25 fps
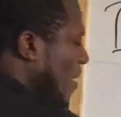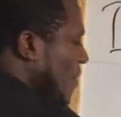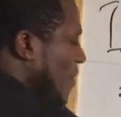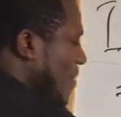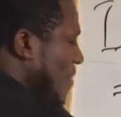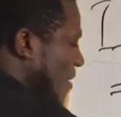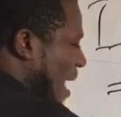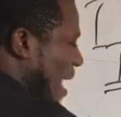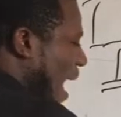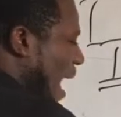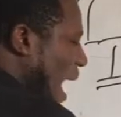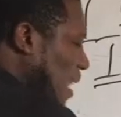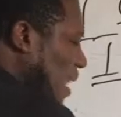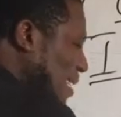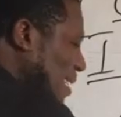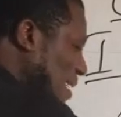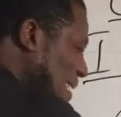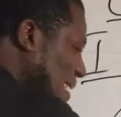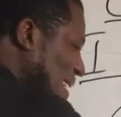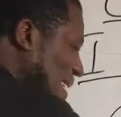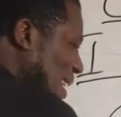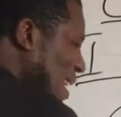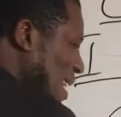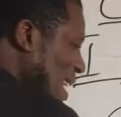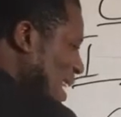that
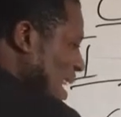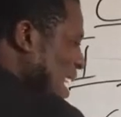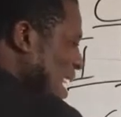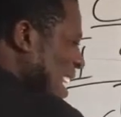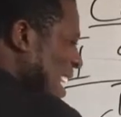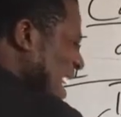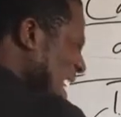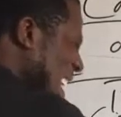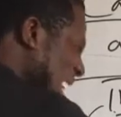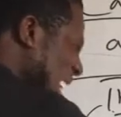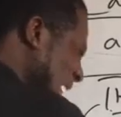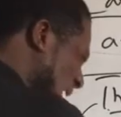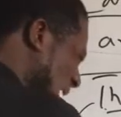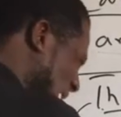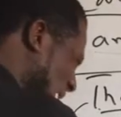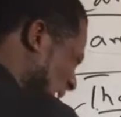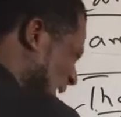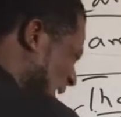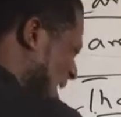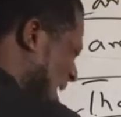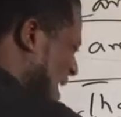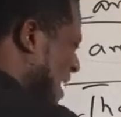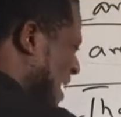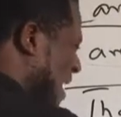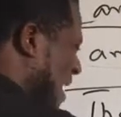
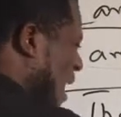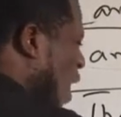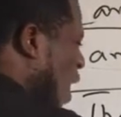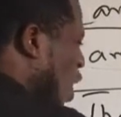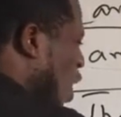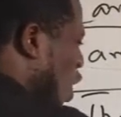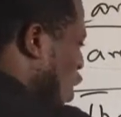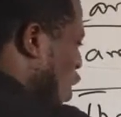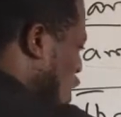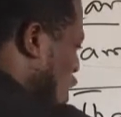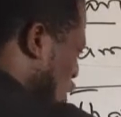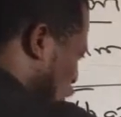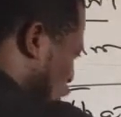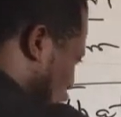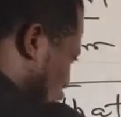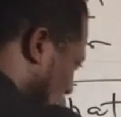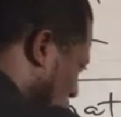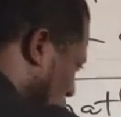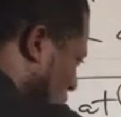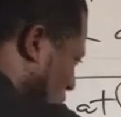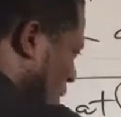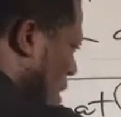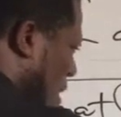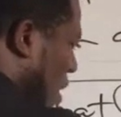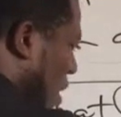is not